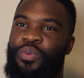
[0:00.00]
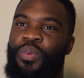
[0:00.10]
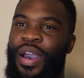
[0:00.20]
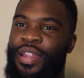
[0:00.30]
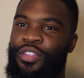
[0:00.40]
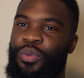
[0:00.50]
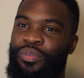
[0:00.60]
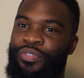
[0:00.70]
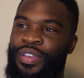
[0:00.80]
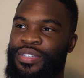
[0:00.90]
to why they're
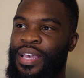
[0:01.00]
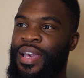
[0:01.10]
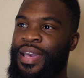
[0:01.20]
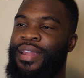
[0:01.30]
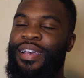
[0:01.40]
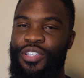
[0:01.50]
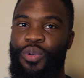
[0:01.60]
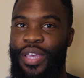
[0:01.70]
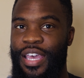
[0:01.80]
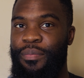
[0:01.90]
doing things. And that's
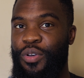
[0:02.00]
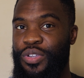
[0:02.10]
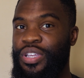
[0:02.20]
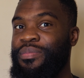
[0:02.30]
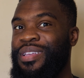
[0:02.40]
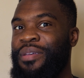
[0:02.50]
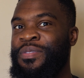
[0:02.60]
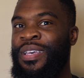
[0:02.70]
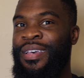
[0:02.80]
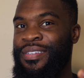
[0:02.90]
okay, because
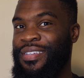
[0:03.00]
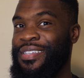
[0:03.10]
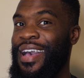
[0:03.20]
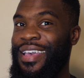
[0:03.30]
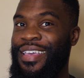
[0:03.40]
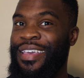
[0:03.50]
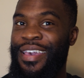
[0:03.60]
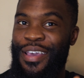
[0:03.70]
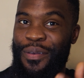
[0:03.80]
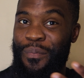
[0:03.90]
sometimes society
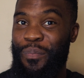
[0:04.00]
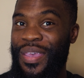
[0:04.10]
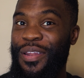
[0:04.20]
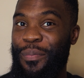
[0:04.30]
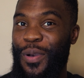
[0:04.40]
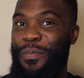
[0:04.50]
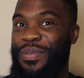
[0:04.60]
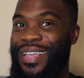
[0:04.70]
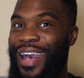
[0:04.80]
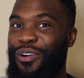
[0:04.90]
can beat the
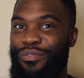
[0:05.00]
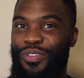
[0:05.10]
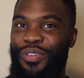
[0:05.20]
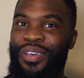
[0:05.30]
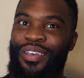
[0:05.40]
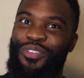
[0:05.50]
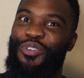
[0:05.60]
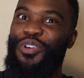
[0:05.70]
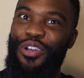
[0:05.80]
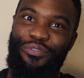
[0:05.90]
purpose out of you.
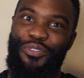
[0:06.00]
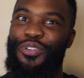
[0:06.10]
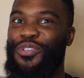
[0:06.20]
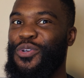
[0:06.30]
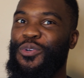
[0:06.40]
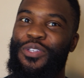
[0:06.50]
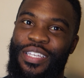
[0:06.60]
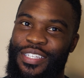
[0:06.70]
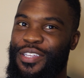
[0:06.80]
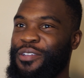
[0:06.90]
You go through the school
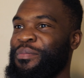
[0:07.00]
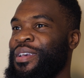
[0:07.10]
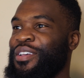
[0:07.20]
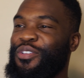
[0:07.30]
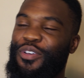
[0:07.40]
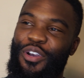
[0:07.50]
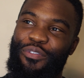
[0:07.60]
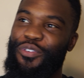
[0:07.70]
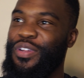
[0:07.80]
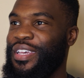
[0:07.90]
system, you go
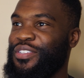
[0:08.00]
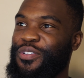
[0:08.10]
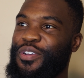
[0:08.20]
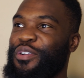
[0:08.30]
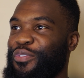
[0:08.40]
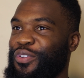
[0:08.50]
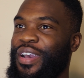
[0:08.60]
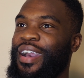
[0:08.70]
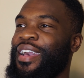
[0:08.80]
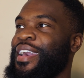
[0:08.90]
through this, you go through
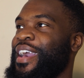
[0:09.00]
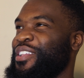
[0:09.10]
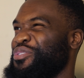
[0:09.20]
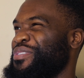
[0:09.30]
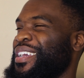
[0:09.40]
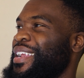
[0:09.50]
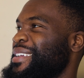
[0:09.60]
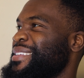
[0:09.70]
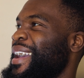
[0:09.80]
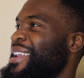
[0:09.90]
that, and you
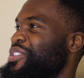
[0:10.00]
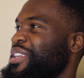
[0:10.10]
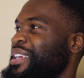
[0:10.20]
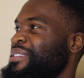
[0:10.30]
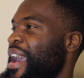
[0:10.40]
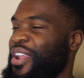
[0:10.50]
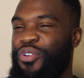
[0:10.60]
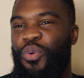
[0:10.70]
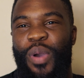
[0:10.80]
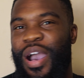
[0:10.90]
realize that actually, I
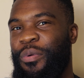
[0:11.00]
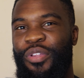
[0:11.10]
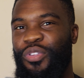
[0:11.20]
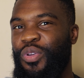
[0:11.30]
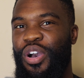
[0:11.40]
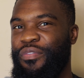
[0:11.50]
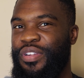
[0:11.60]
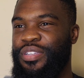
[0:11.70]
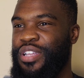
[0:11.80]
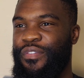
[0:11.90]
don't know why I want to do half
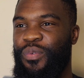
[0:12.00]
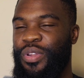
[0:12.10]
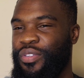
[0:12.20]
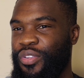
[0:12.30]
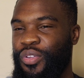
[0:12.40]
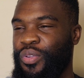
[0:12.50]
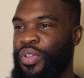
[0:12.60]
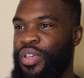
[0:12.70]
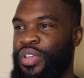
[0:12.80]
of this stuff I wanted to do.